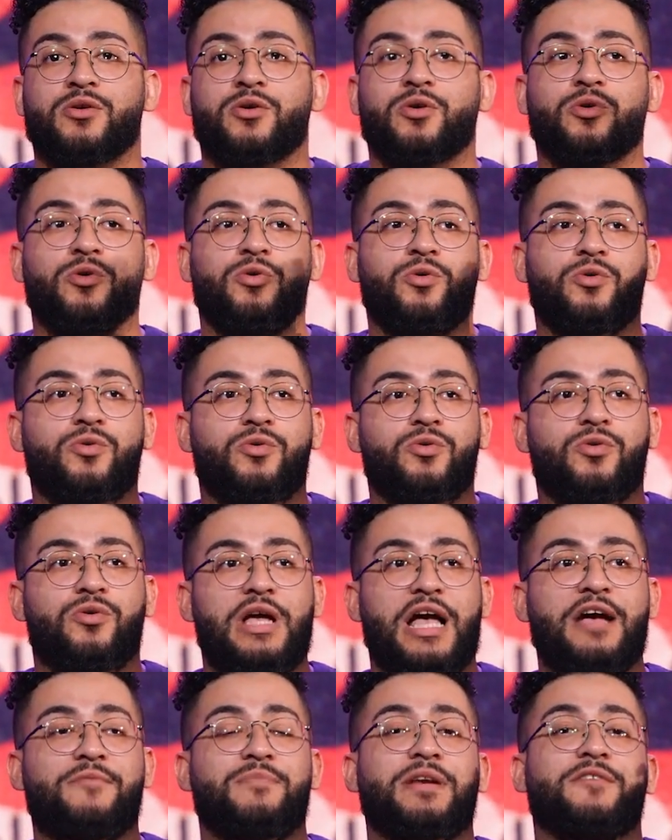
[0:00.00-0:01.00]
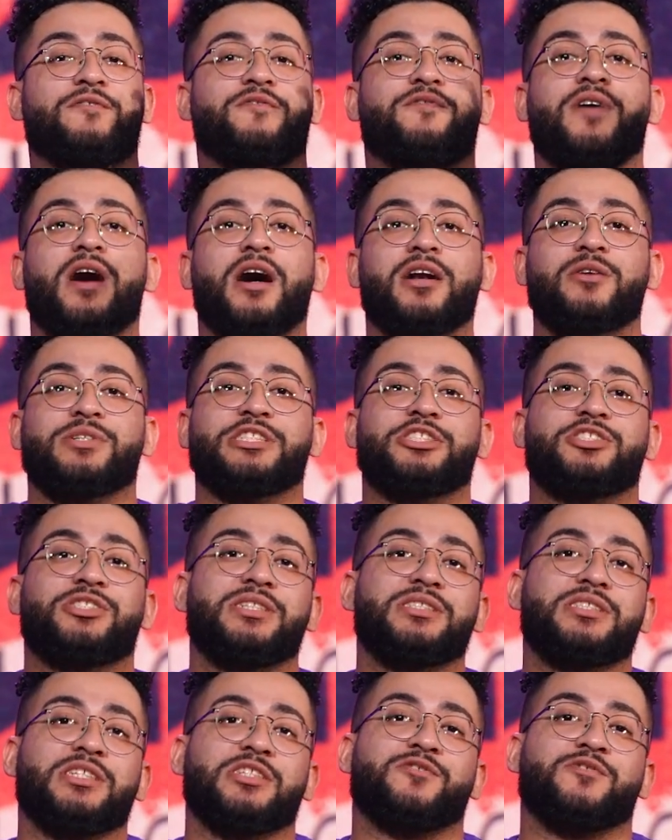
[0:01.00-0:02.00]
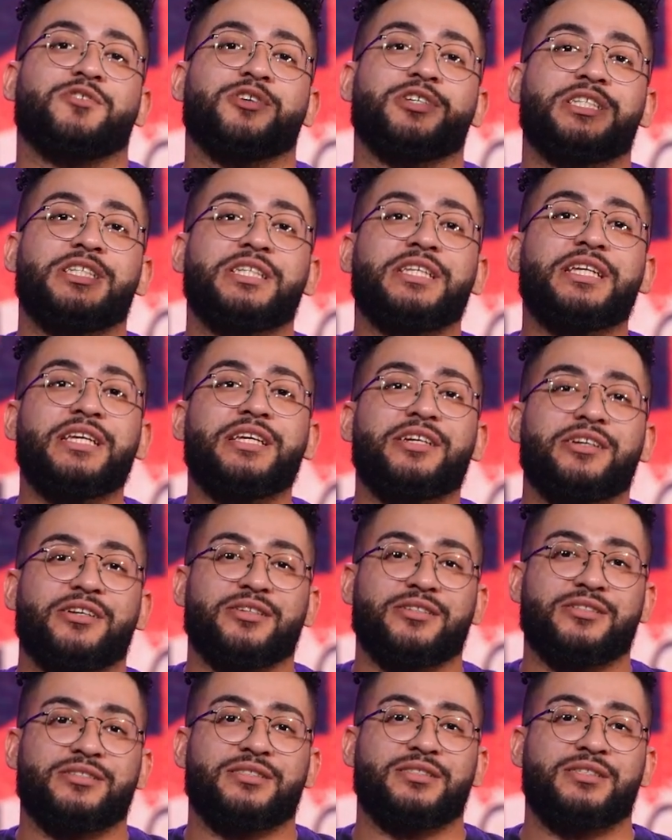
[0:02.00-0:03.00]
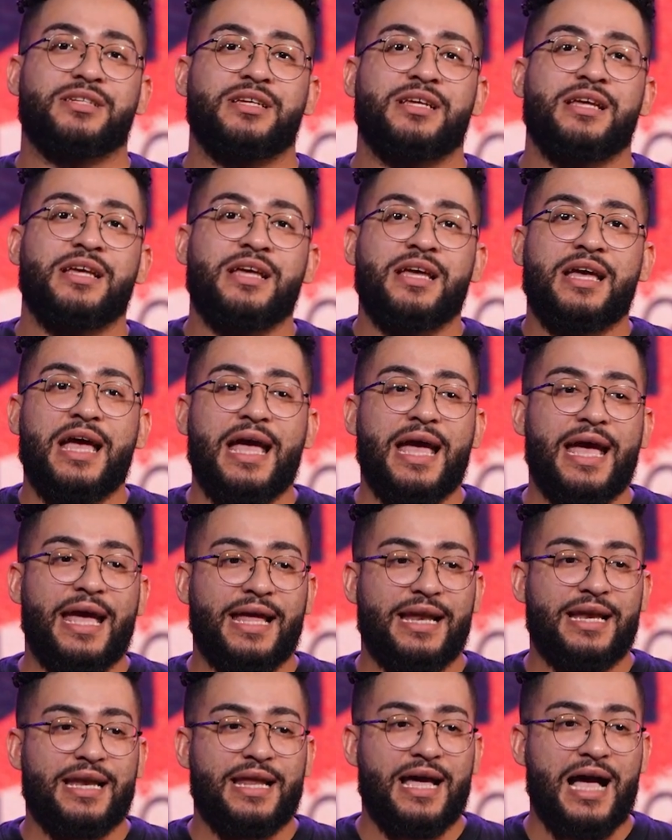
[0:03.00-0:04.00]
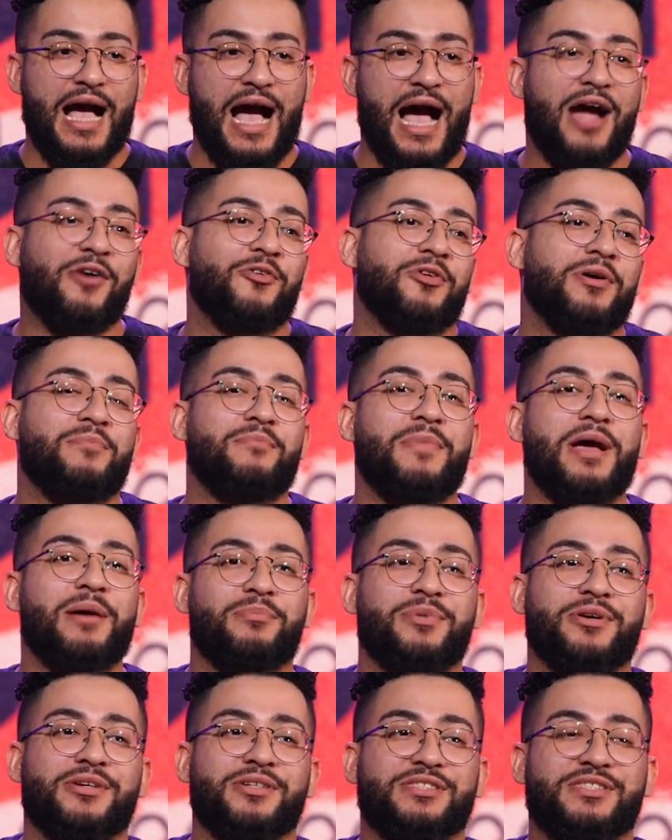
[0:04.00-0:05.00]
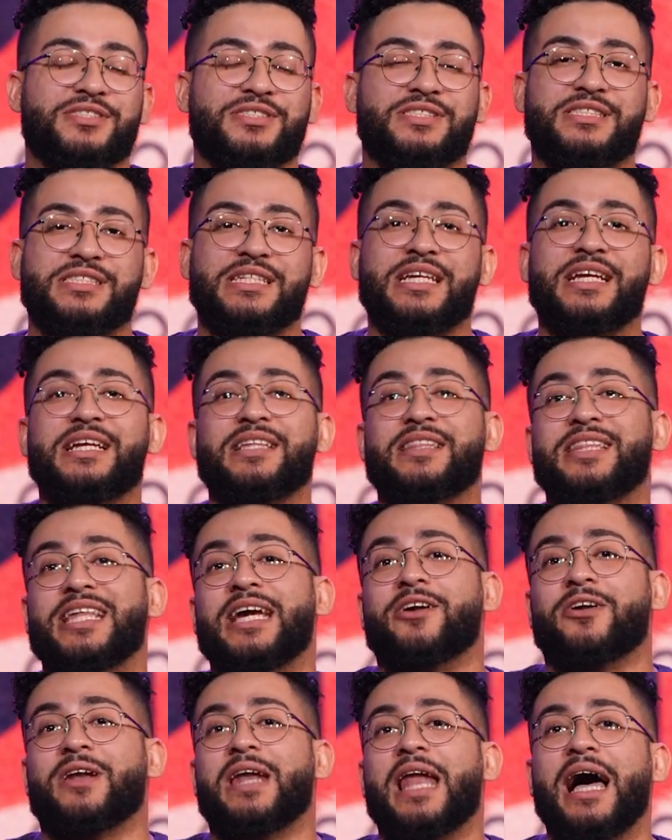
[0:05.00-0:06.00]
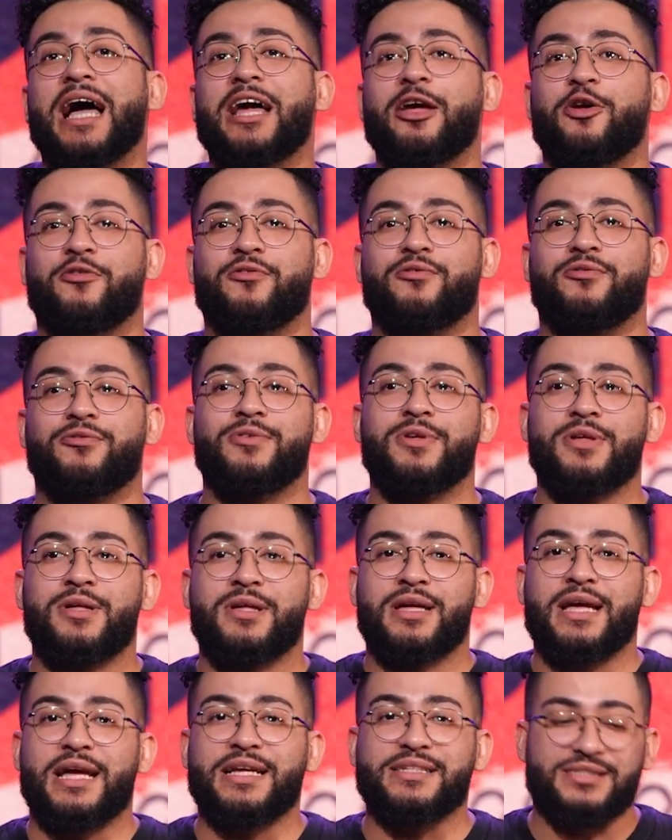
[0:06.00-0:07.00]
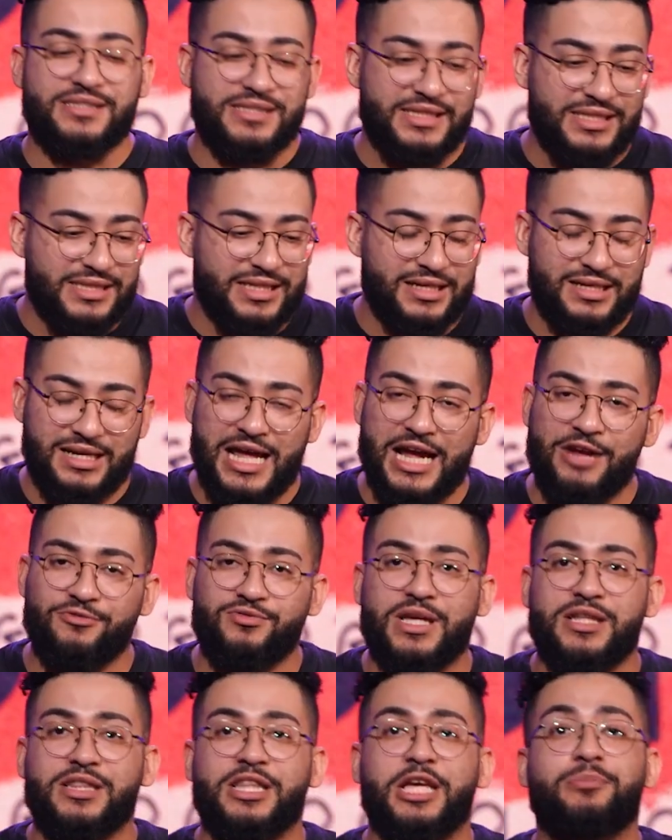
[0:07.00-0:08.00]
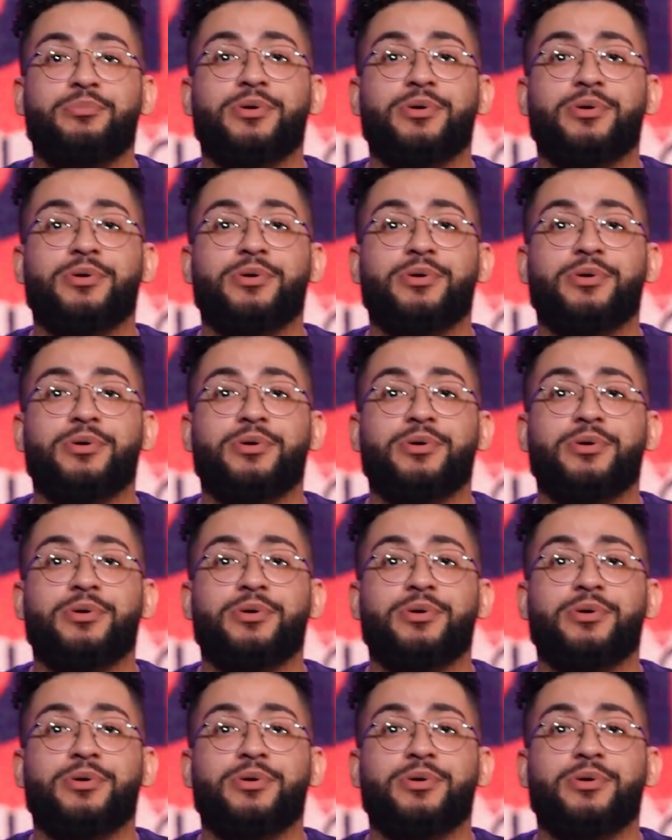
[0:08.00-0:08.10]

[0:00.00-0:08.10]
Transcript: who have been following Jesus for years, and I remember seeing their life and seeing the life that they